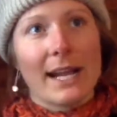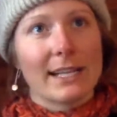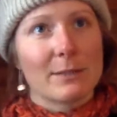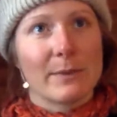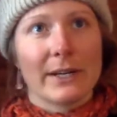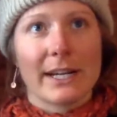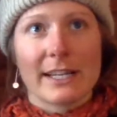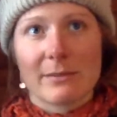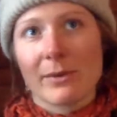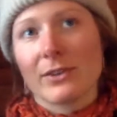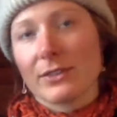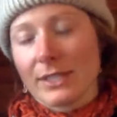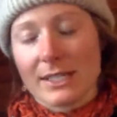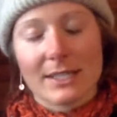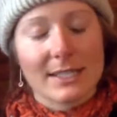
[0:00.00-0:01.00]
my experience
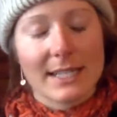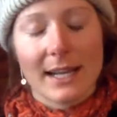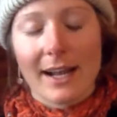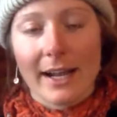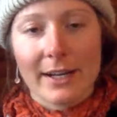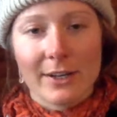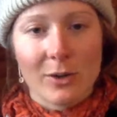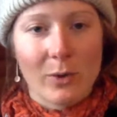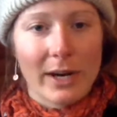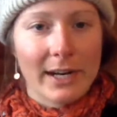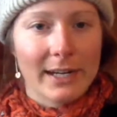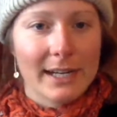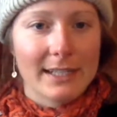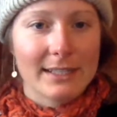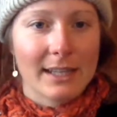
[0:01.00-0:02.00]
mostly is just that heightened
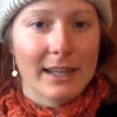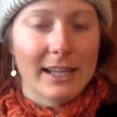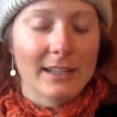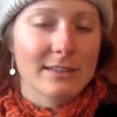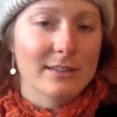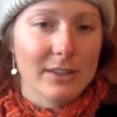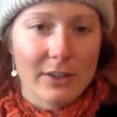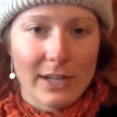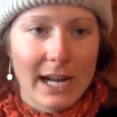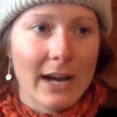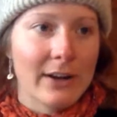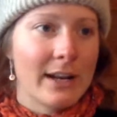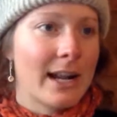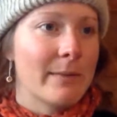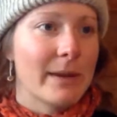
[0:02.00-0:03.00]
awareness and things slow
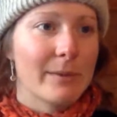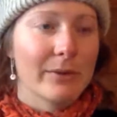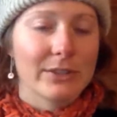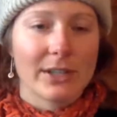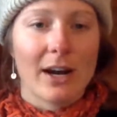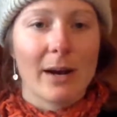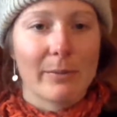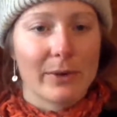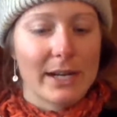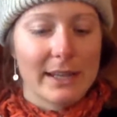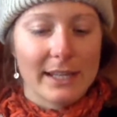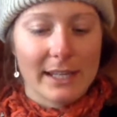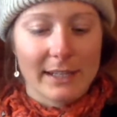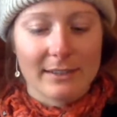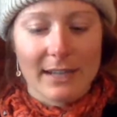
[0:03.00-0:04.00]
down and I'm able to
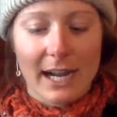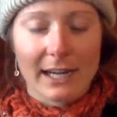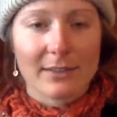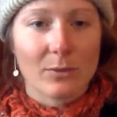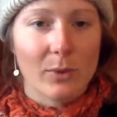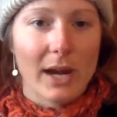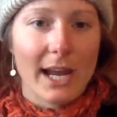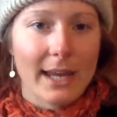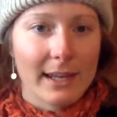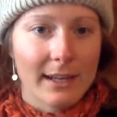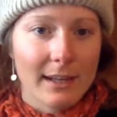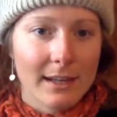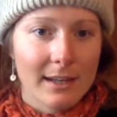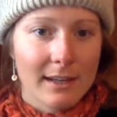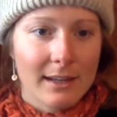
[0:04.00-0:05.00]
operate the exact
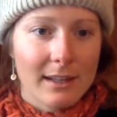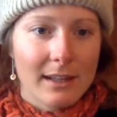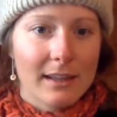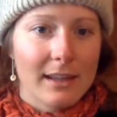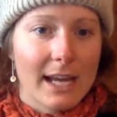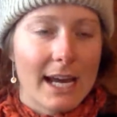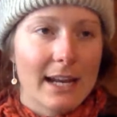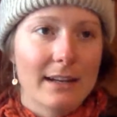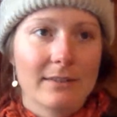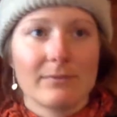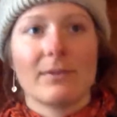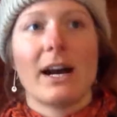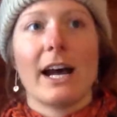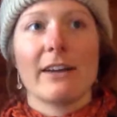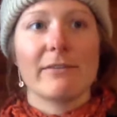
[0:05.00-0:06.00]
way that
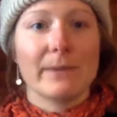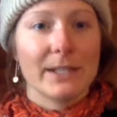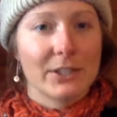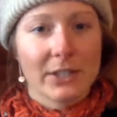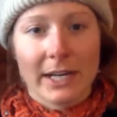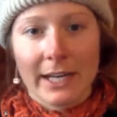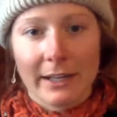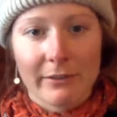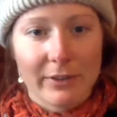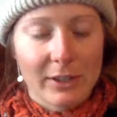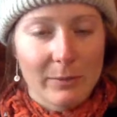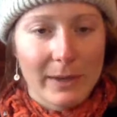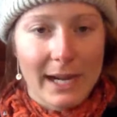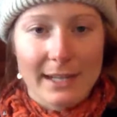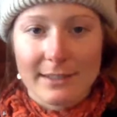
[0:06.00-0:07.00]
I've been training
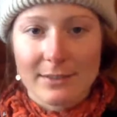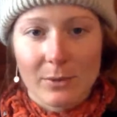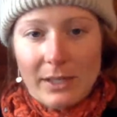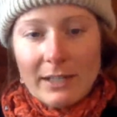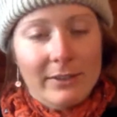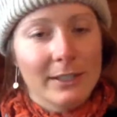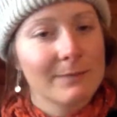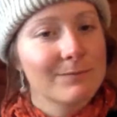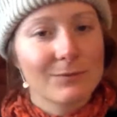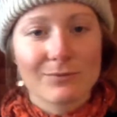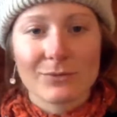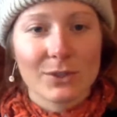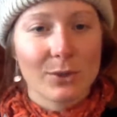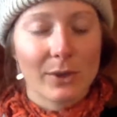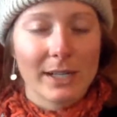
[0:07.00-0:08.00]
for the past whatever
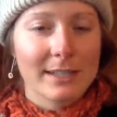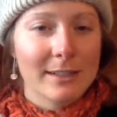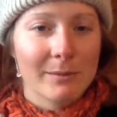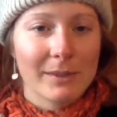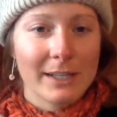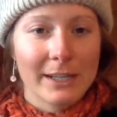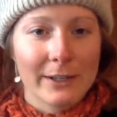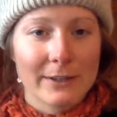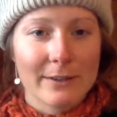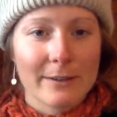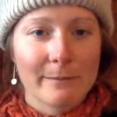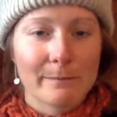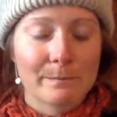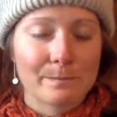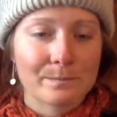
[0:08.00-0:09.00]
20 something
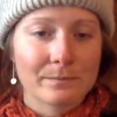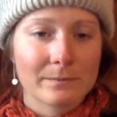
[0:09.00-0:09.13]
years.